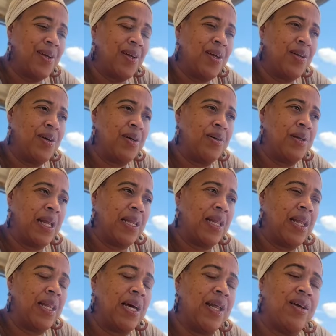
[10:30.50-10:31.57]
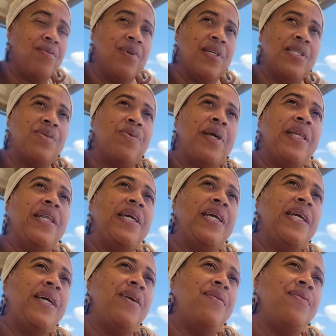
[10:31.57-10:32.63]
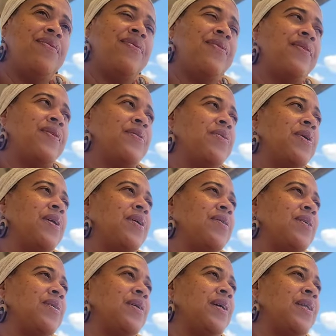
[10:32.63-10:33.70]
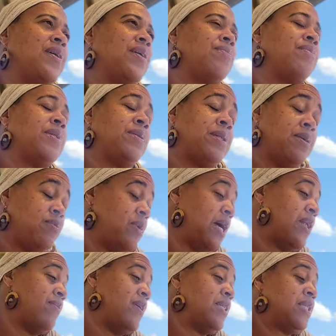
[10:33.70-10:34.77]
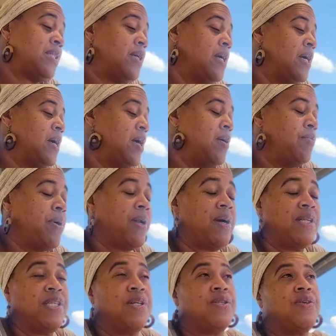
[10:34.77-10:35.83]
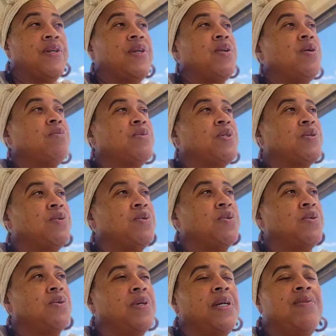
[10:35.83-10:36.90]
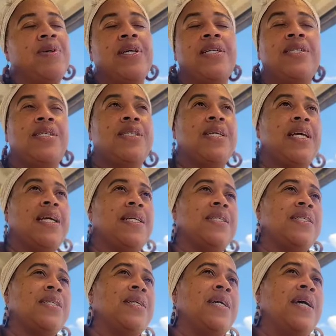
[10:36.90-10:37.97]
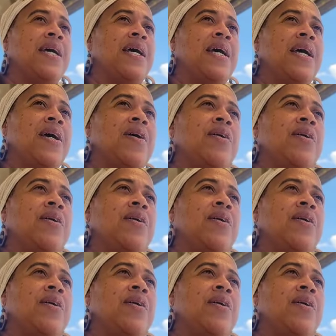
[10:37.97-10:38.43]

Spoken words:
You know, a lot of us, we leave, or, you know, a lot of us put our children in homeschool, mm-hmm. even in the States, mm-hmm.